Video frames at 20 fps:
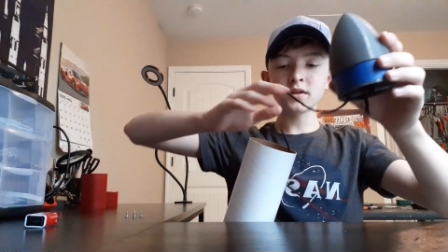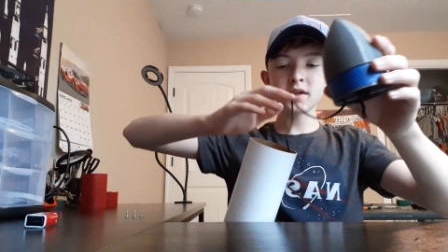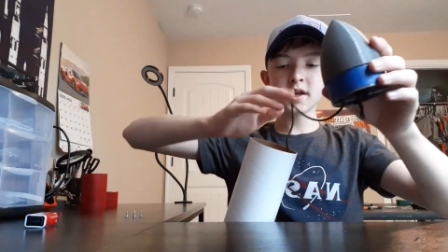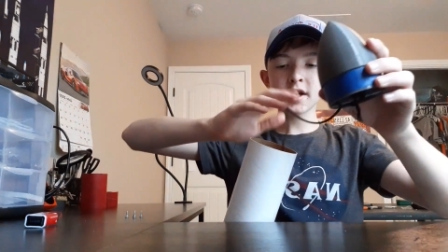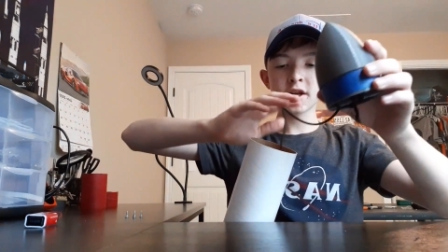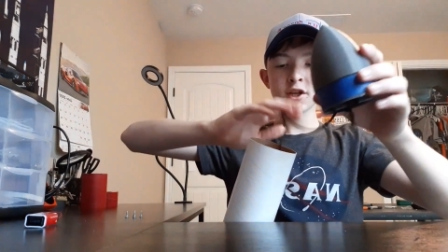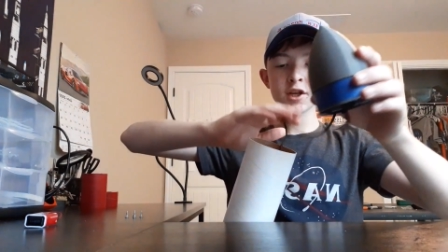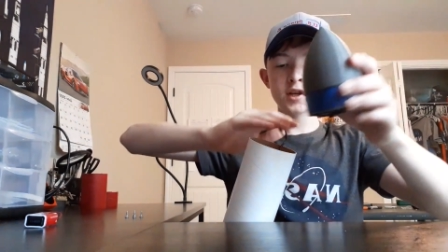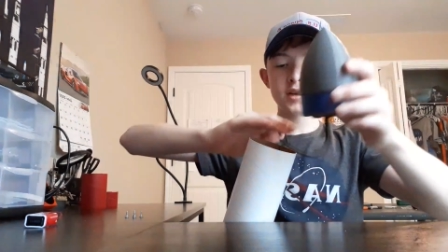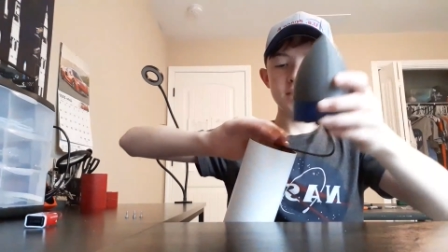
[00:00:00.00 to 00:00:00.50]

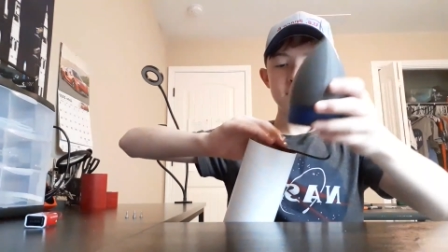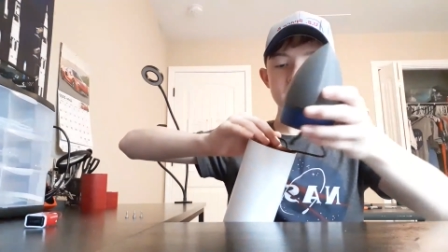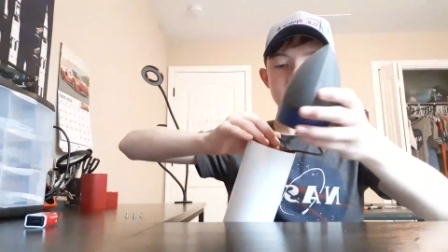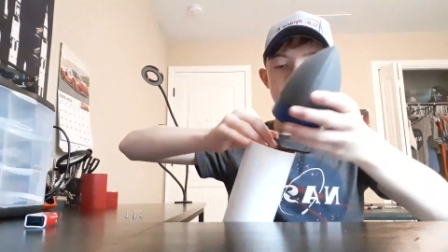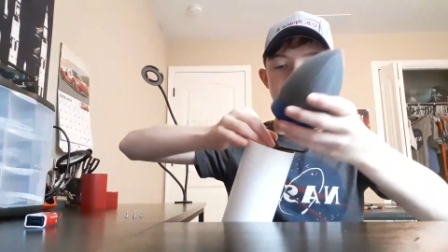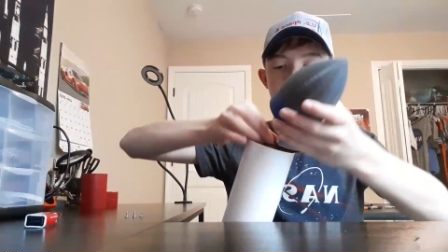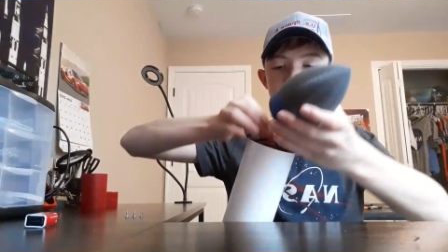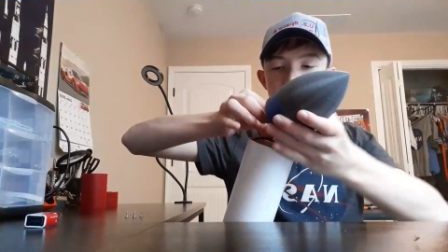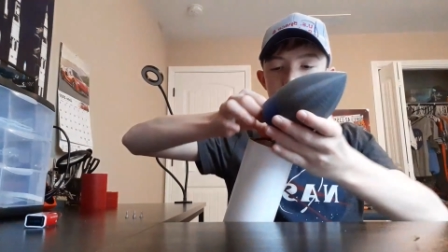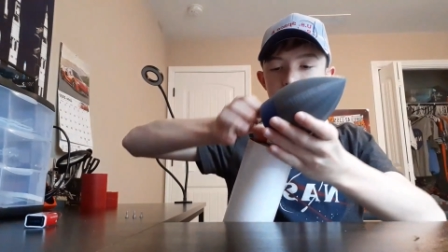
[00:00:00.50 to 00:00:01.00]
section,
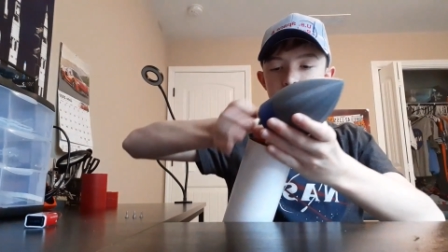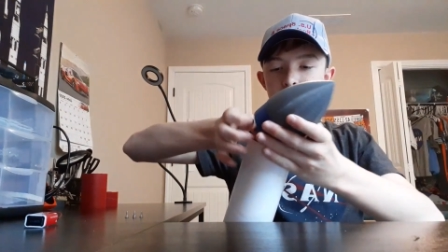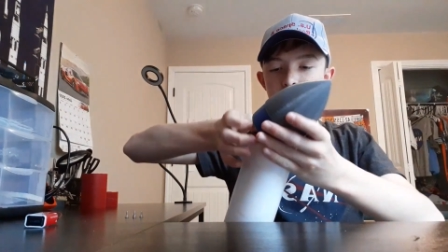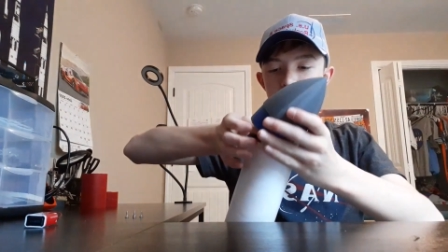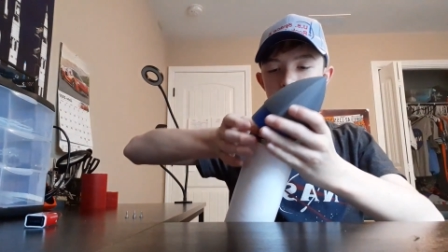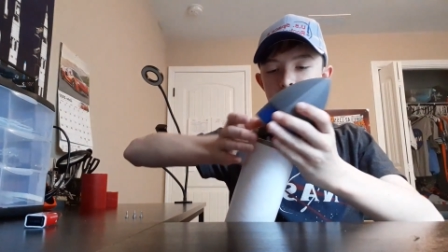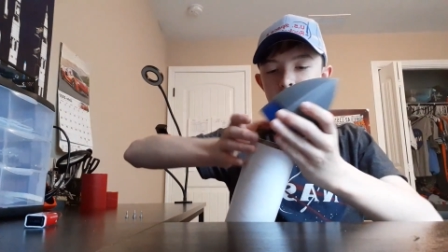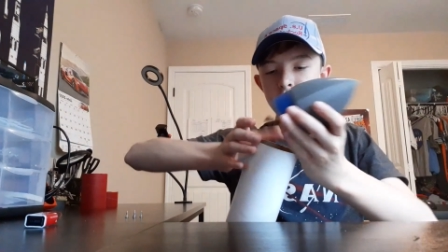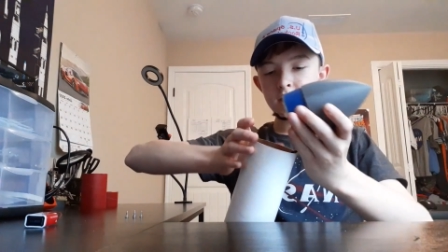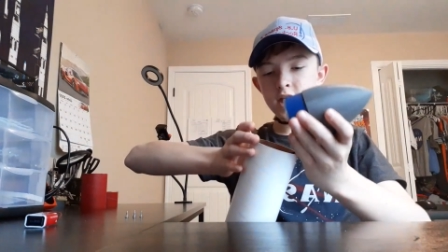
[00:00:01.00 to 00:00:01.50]

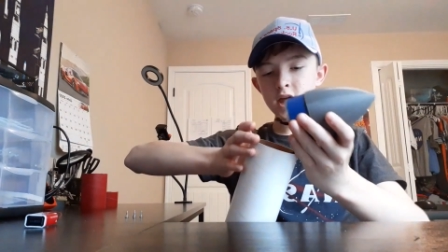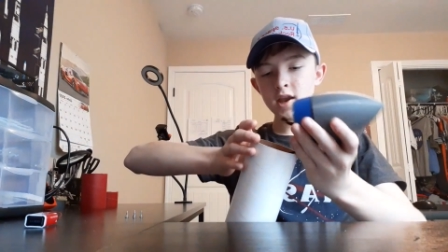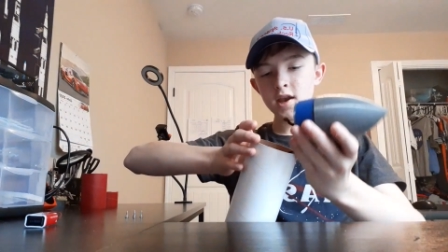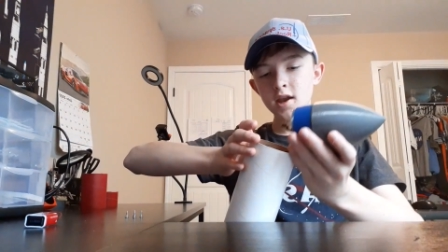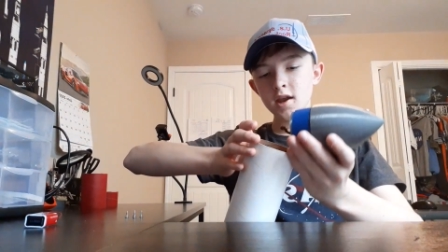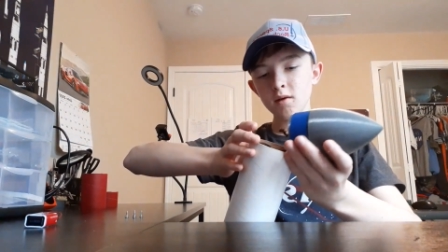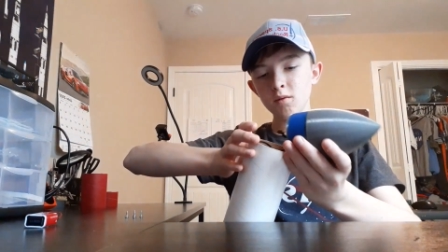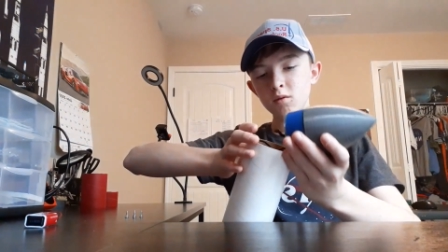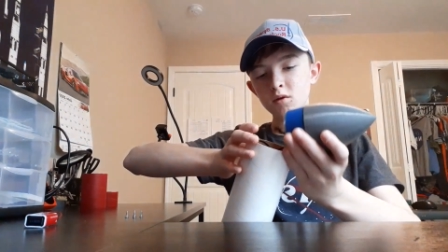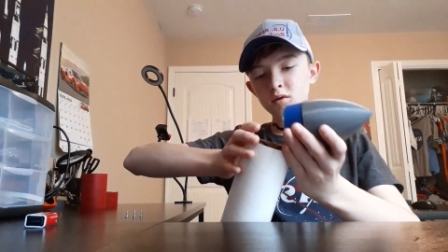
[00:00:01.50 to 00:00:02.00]
and then
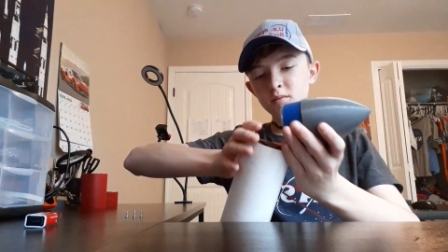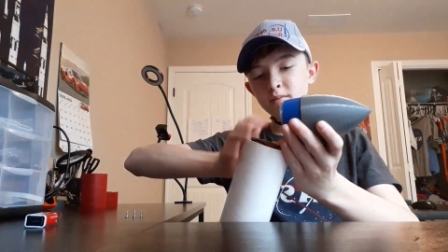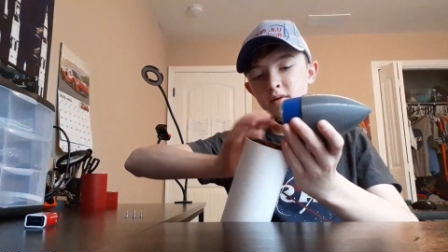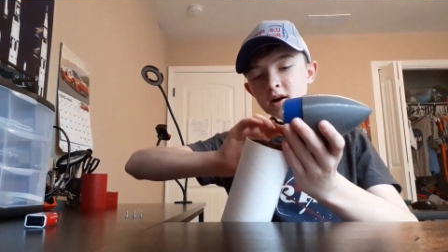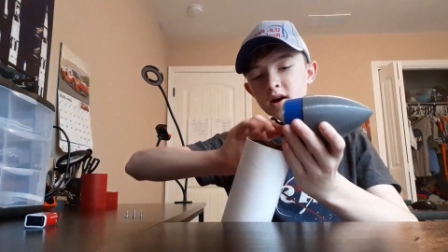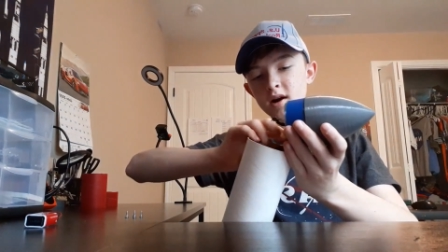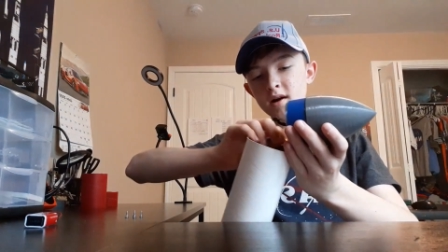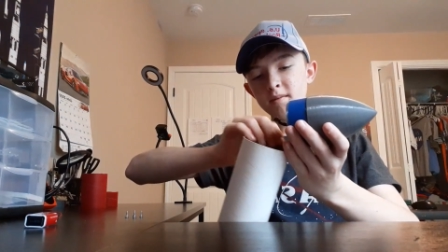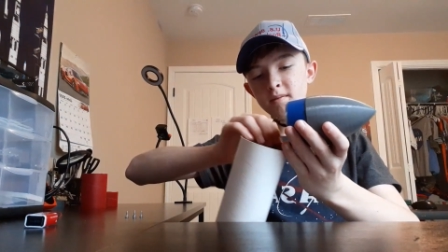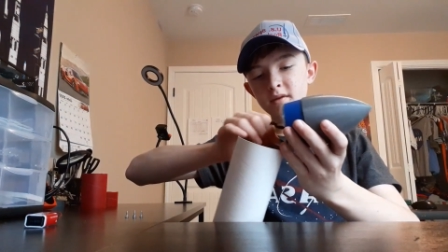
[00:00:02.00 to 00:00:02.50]
it will
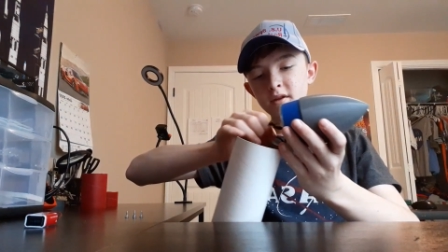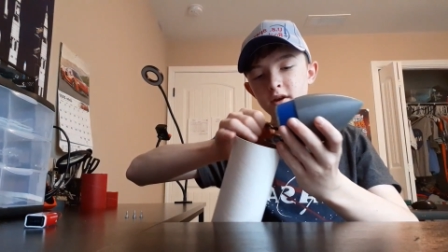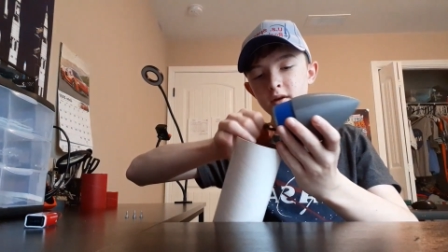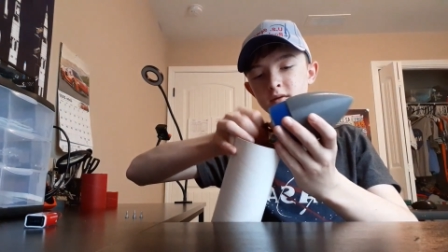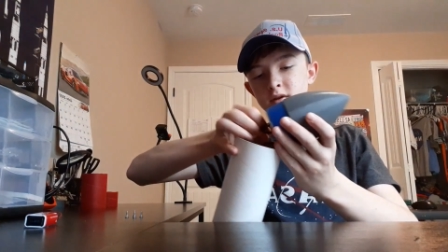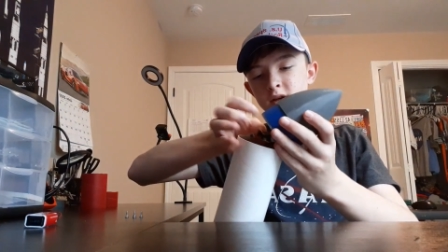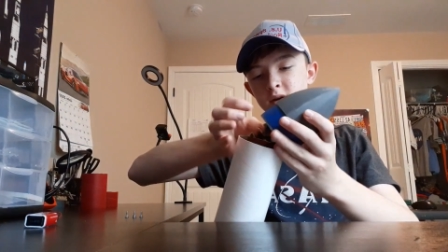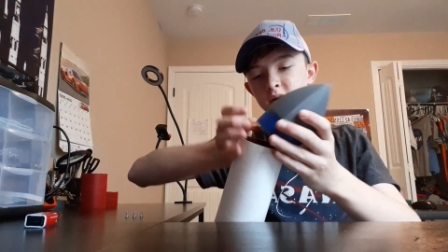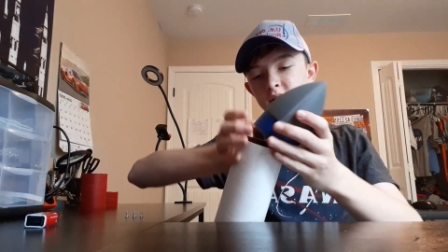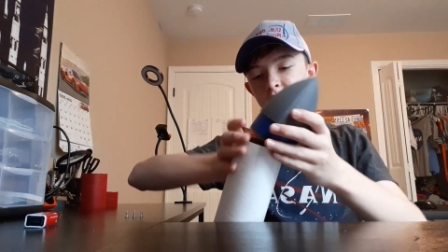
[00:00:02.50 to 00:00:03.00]
pop the
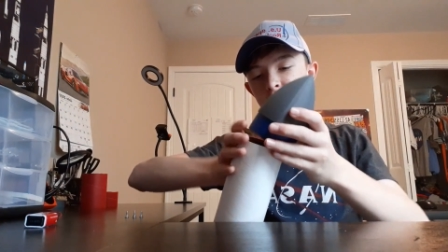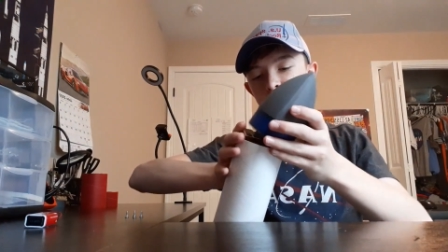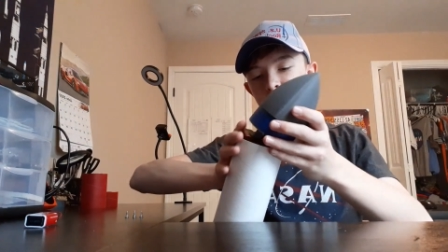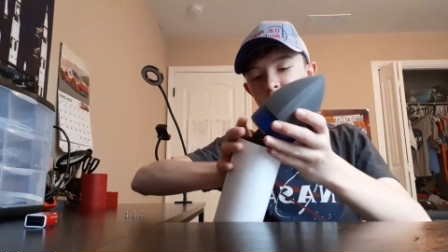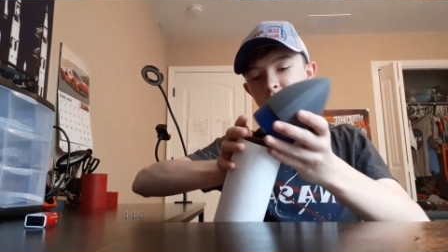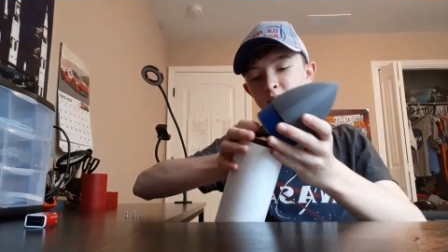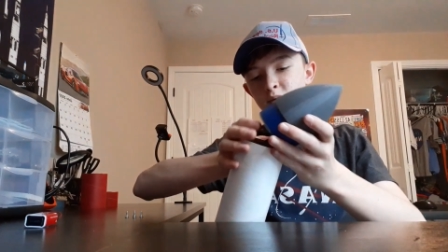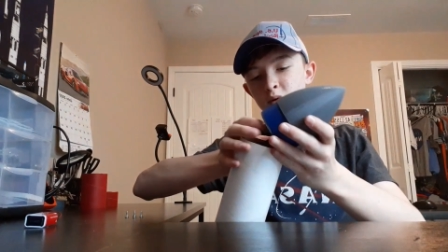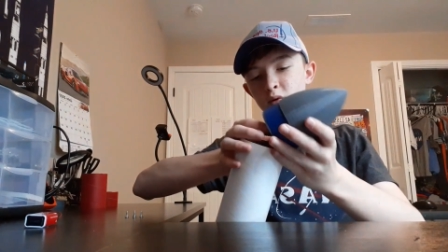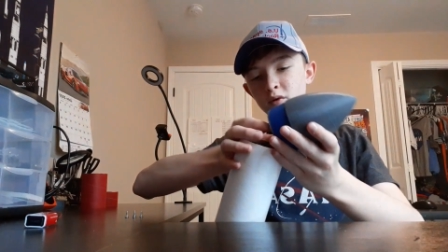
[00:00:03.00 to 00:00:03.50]
nose cone off,
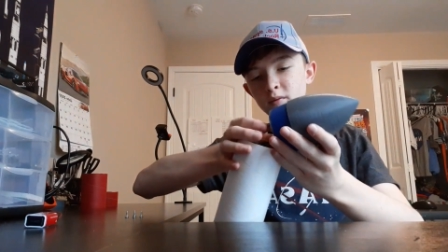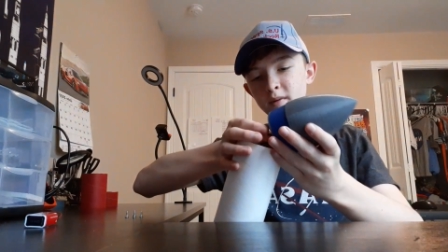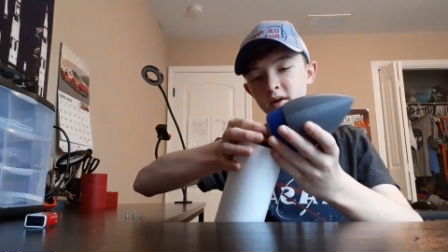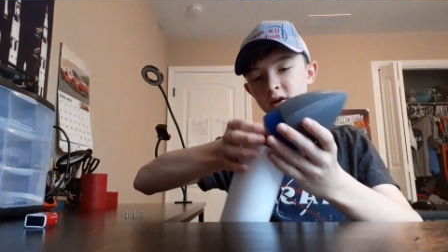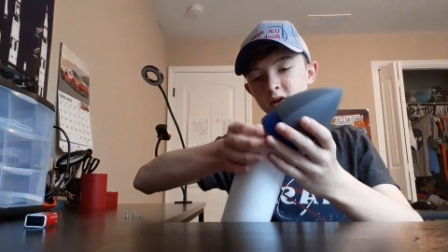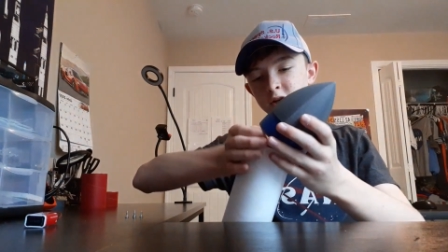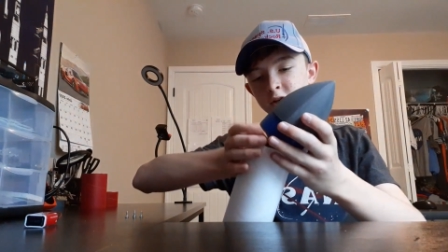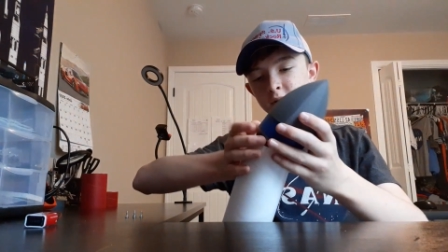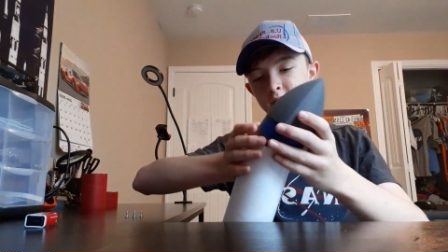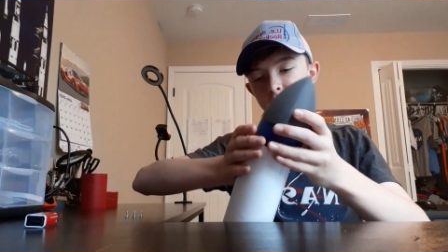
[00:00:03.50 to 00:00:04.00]
pull the
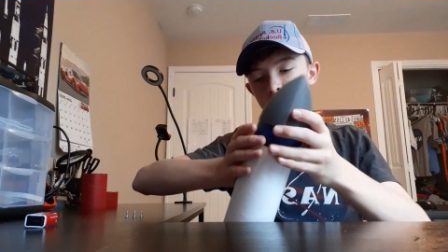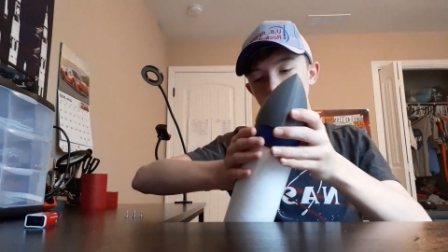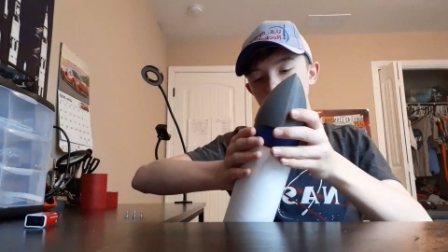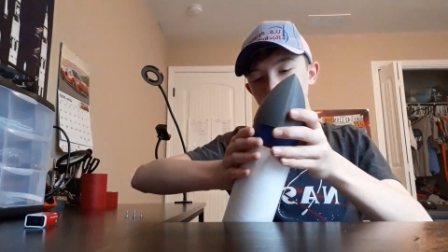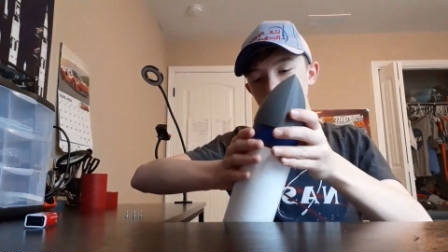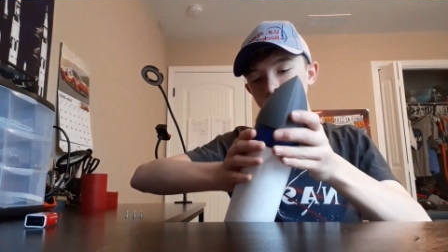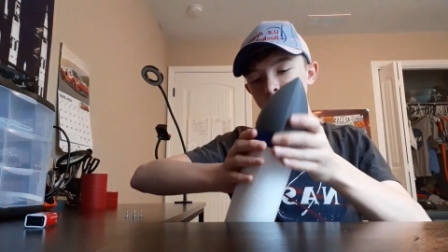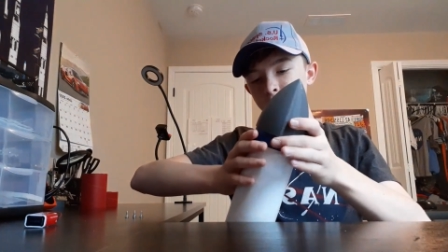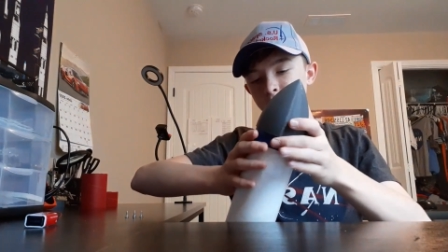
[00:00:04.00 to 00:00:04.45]
parachute out,